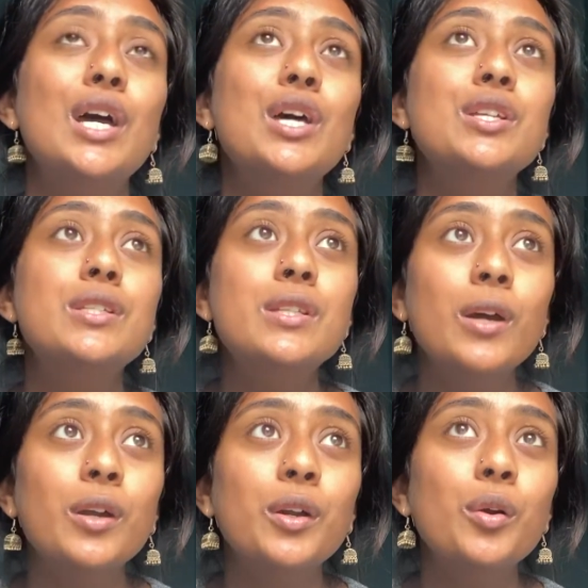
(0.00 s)

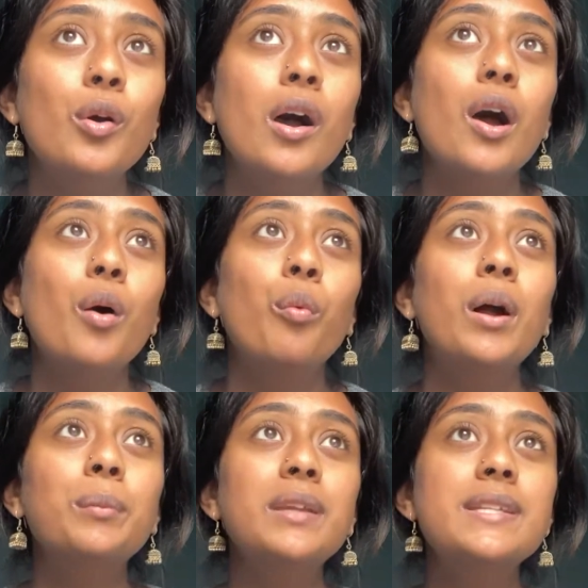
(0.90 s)
So what
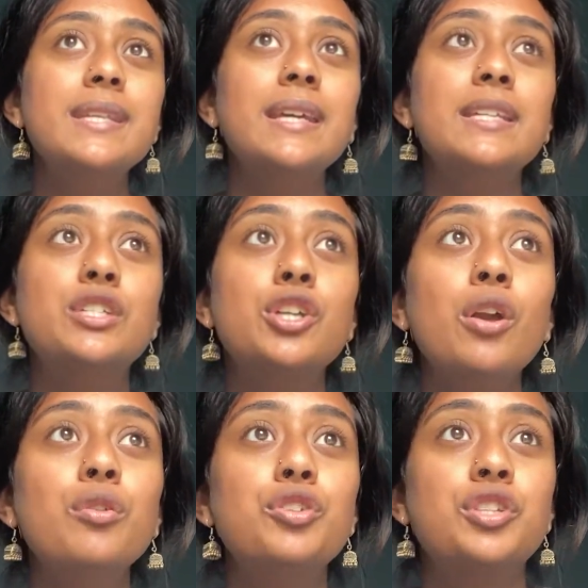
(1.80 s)
I'm going to say is
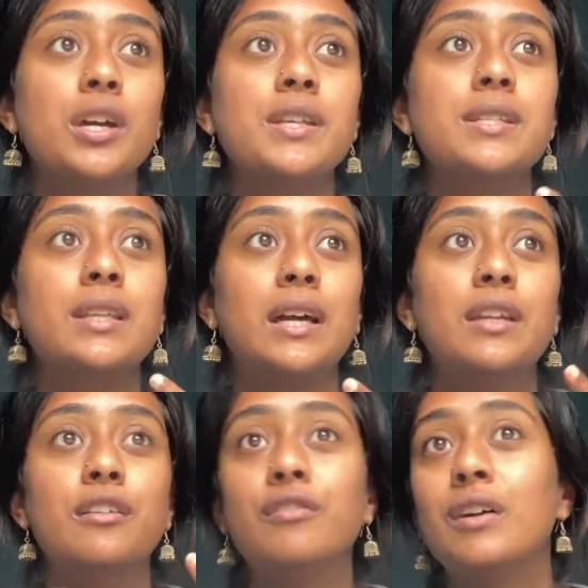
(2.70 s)
don't just kind
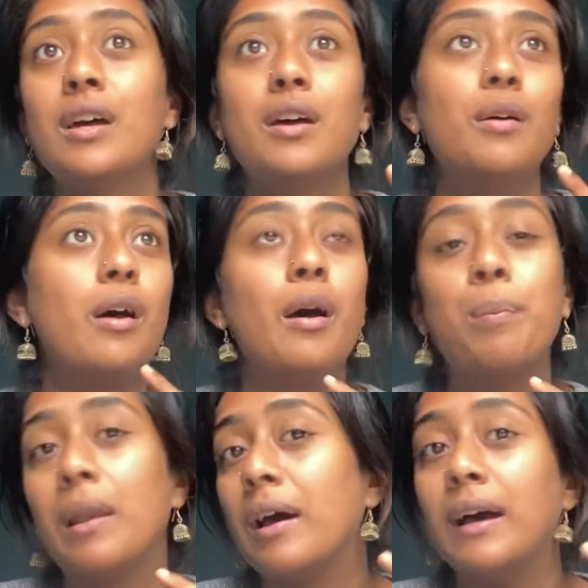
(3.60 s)
of
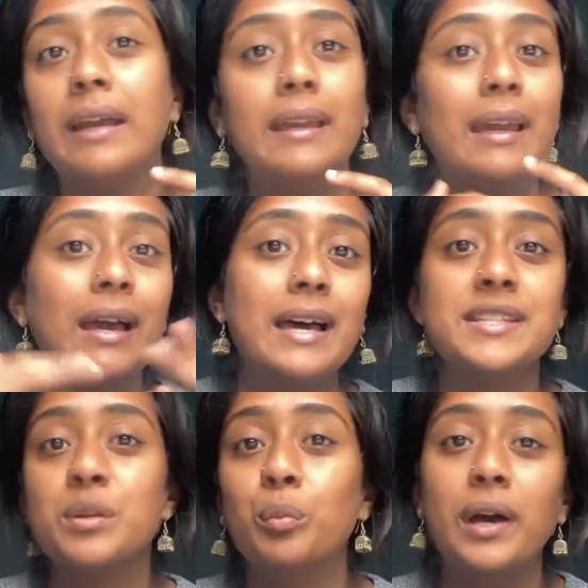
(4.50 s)
apply as
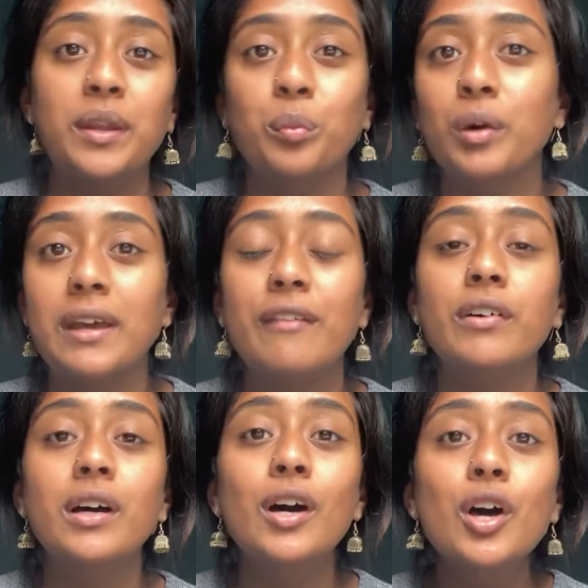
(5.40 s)
and when and
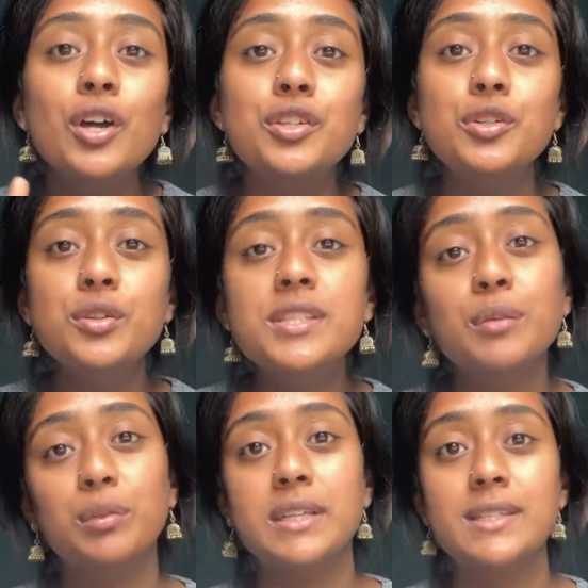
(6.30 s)
whatever. Do
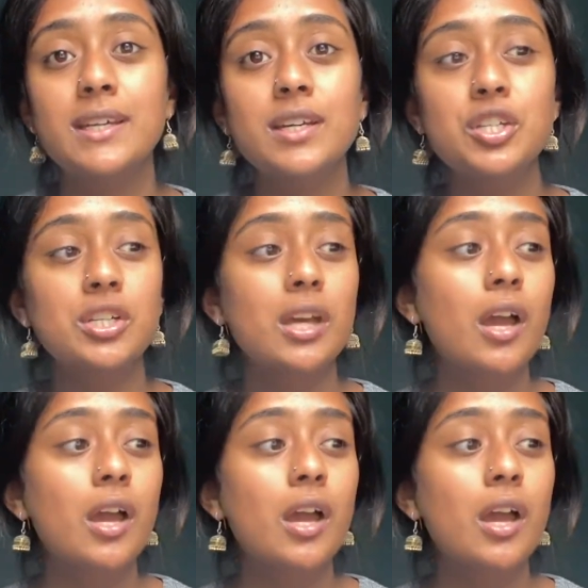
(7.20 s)
some research.